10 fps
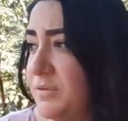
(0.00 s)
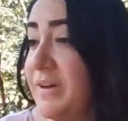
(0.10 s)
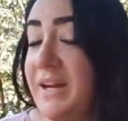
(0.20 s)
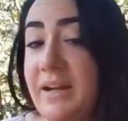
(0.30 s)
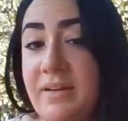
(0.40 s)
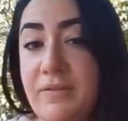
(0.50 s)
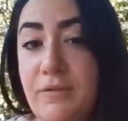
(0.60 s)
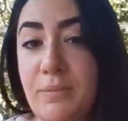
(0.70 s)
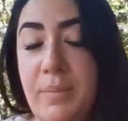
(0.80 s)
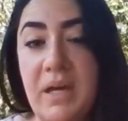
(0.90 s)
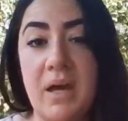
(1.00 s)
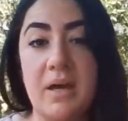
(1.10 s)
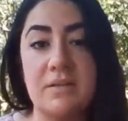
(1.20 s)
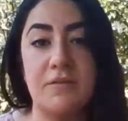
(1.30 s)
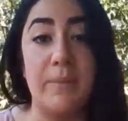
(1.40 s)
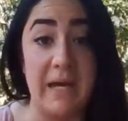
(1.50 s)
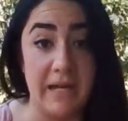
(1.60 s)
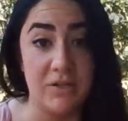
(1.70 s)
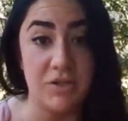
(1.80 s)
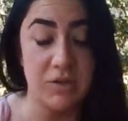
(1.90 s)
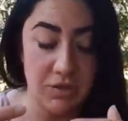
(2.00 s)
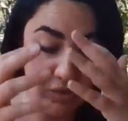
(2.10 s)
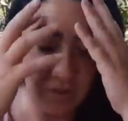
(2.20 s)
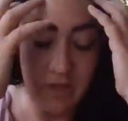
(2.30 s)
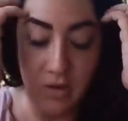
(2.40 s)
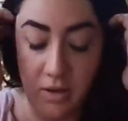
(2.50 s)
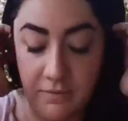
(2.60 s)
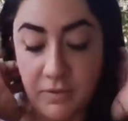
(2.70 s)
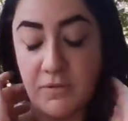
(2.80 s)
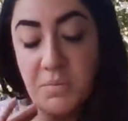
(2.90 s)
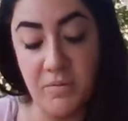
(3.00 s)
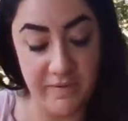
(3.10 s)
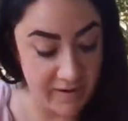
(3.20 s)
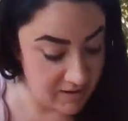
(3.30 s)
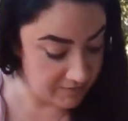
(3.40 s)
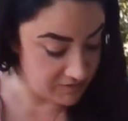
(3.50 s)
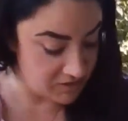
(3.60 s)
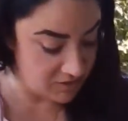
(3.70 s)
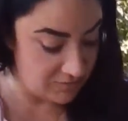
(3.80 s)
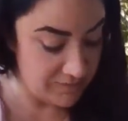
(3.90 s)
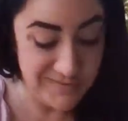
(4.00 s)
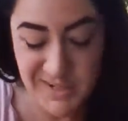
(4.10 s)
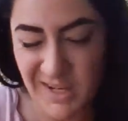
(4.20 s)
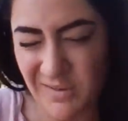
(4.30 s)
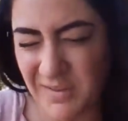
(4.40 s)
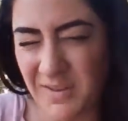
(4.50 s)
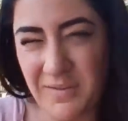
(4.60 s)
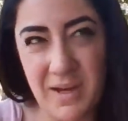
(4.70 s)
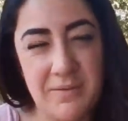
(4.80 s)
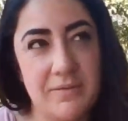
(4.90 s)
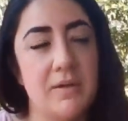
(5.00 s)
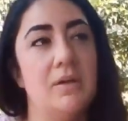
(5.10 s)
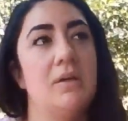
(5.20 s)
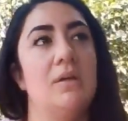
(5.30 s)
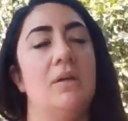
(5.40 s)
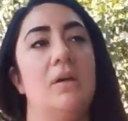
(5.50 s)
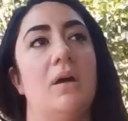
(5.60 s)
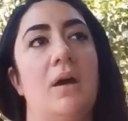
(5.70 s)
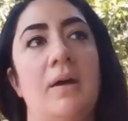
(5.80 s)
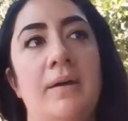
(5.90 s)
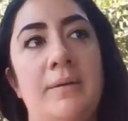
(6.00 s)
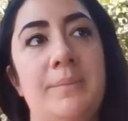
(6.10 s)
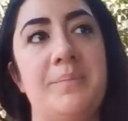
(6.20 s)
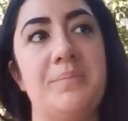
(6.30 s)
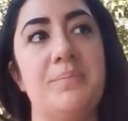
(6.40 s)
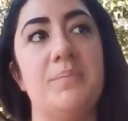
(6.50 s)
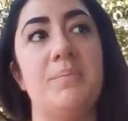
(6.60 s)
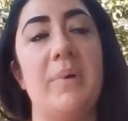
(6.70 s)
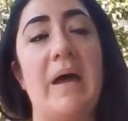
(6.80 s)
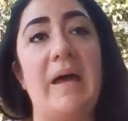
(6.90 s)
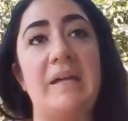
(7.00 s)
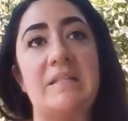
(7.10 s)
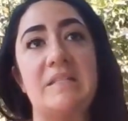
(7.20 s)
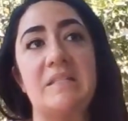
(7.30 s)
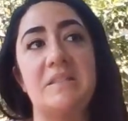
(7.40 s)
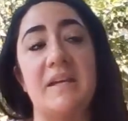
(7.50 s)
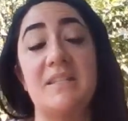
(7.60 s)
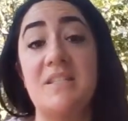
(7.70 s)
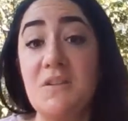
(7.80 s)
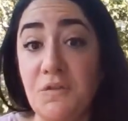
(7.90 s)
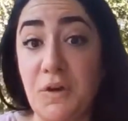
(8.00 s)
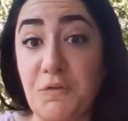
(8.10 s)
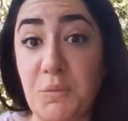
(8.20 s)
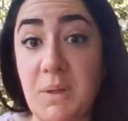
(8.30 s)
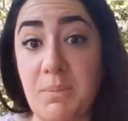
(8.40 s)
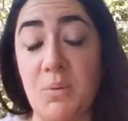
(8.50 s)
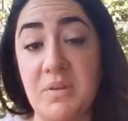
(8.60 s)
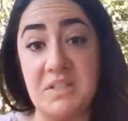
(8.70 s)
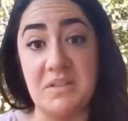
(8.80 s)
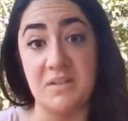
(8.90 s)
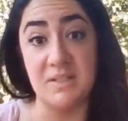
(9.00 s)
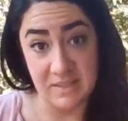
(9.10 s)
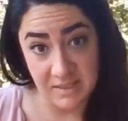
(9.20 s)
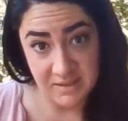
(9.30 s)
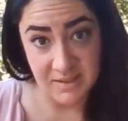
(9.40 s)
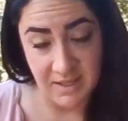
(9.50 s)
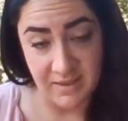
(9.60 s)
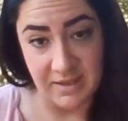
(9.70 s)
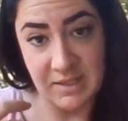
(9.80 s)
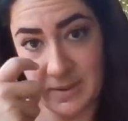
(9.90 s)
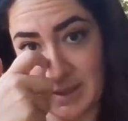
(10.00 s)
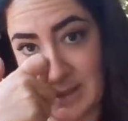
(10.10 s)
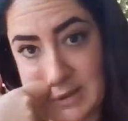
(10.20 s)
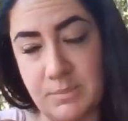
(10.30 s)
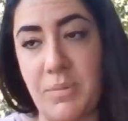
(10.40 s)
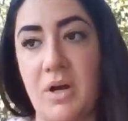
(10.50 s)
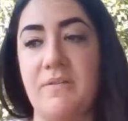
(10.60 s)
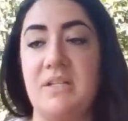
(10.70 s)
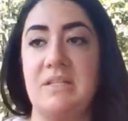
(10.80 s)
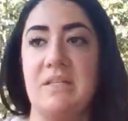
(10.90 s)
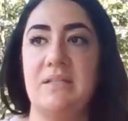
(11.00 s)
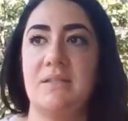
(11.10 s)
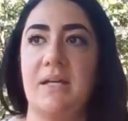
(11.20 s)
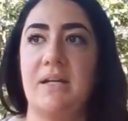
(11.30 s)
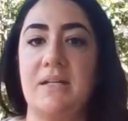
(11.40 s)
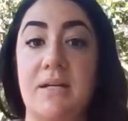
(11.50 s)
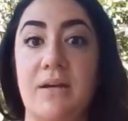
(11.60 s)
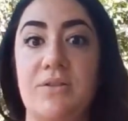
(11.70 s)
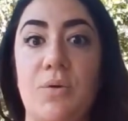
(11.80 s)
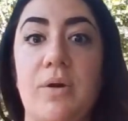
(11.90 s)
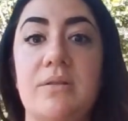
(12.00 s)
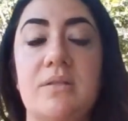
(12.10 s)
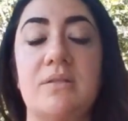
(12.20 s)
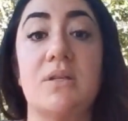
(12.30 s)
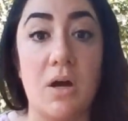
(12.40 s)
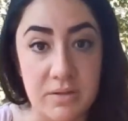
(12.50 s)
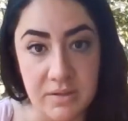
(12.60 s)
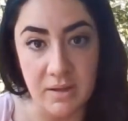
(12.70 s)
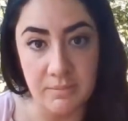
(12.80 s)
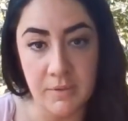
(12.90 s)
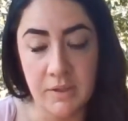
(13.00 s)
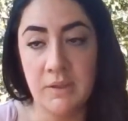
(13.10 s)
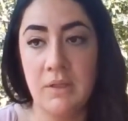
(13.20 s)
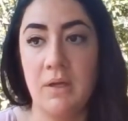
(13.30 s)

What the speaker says: preventative because of my age. So usually they don't cover it for preventative until you're 50 or 55. Um, but that's different for people with diseases like this because part of the disease is that it attacks your organs, it scars them,